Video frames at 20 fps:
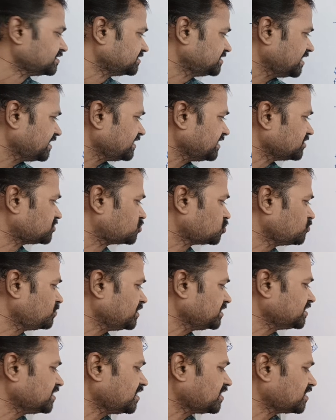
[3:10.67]
then it should
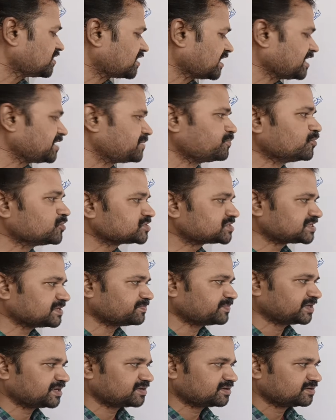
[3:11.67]
be the rightmost
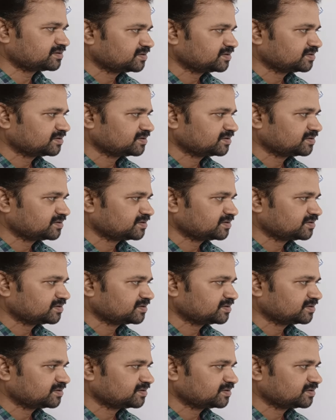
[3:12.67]
symbol.